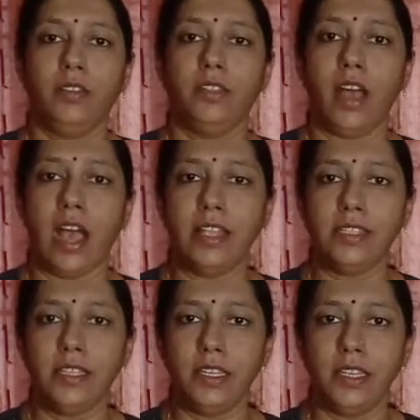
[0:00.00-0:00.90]
The
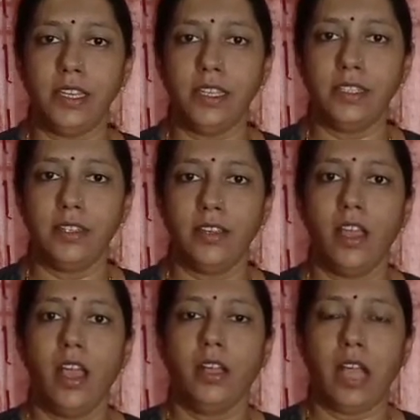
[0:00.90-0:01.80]
answer is
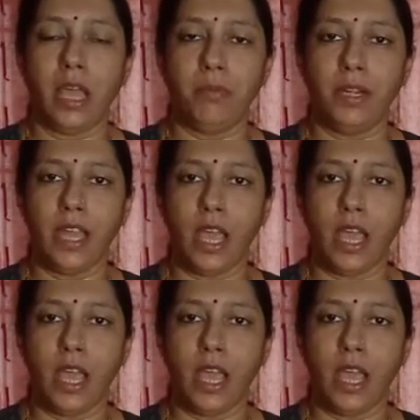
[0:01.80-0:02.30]
carbon